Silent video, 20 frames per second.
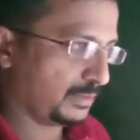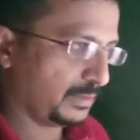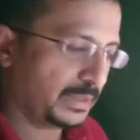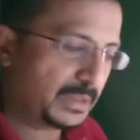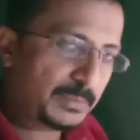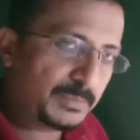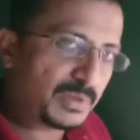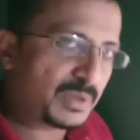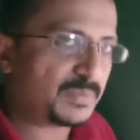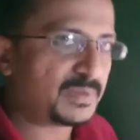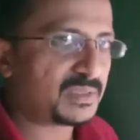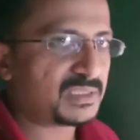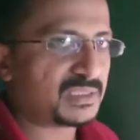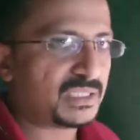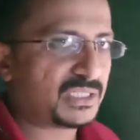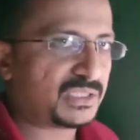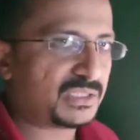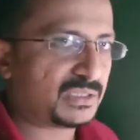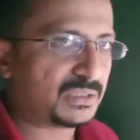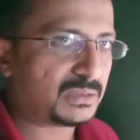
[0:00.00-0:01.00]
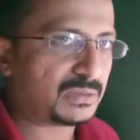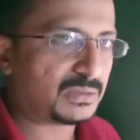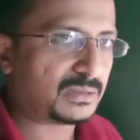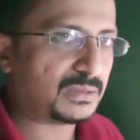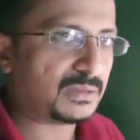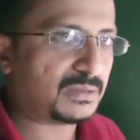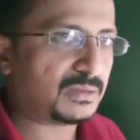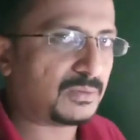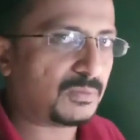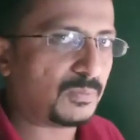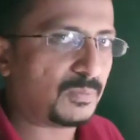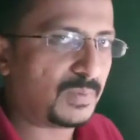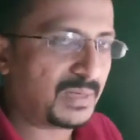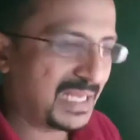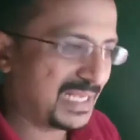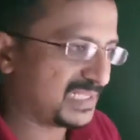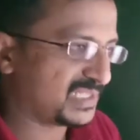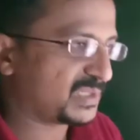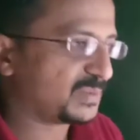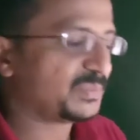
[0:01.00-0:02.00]
in previous lecture, the
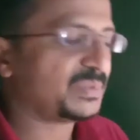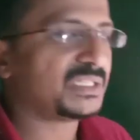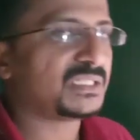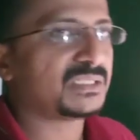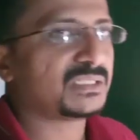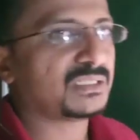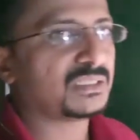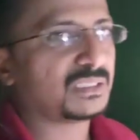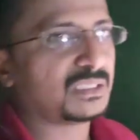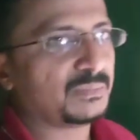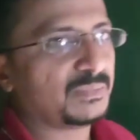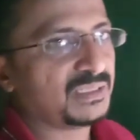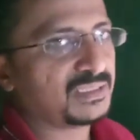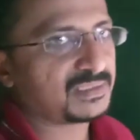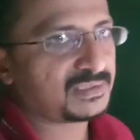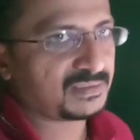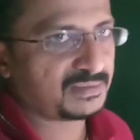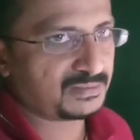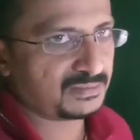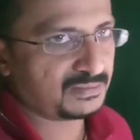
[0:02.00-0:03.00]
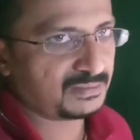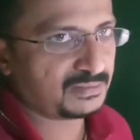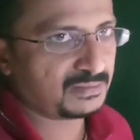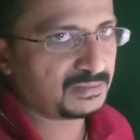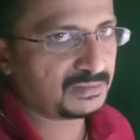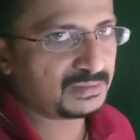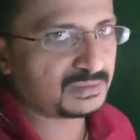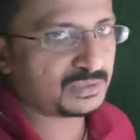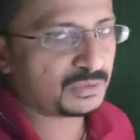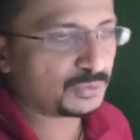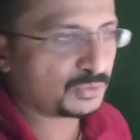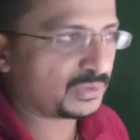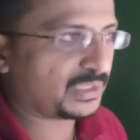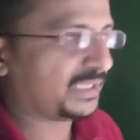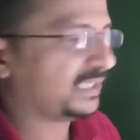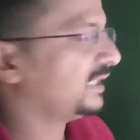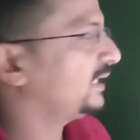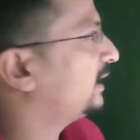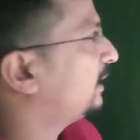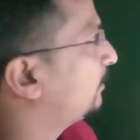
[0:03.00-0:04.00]
last bit remains due to
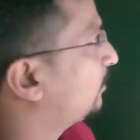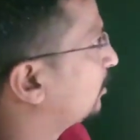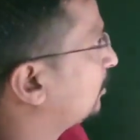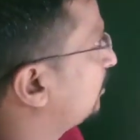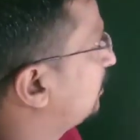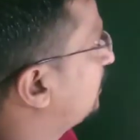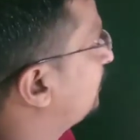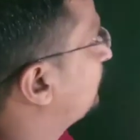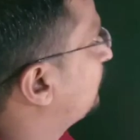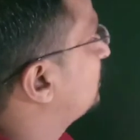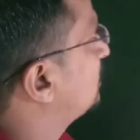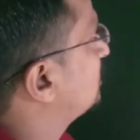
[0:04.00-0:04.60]
technical problem.